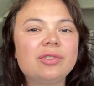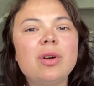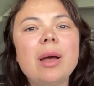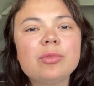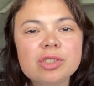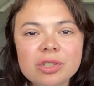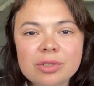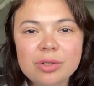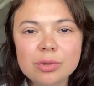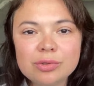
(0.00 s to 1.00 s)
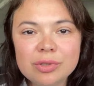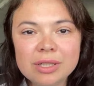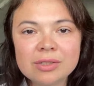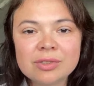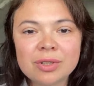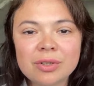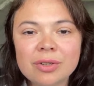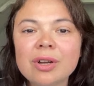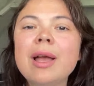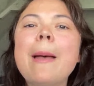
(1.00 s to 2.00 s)
So I'm just going to go into
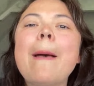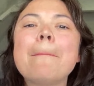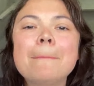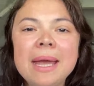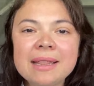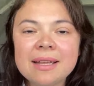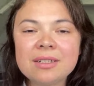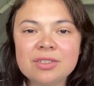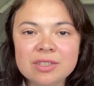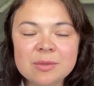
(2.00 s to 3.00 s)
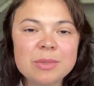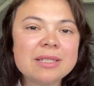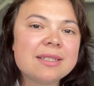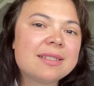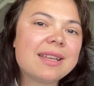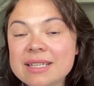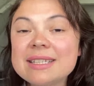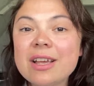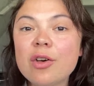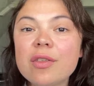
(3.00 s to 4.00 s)
Illustrator, make that adjustment, and
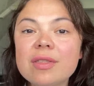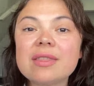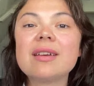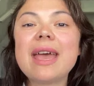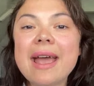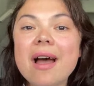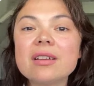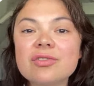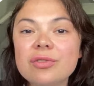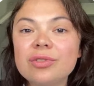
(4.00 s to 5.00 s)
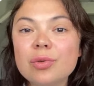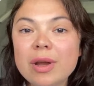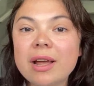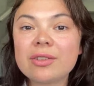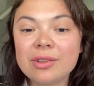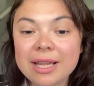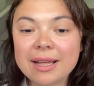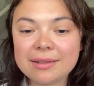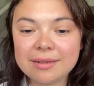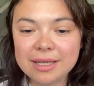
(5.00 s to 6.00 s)
see how the AI is going to react to
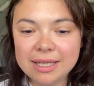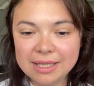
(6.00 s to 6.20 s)
that.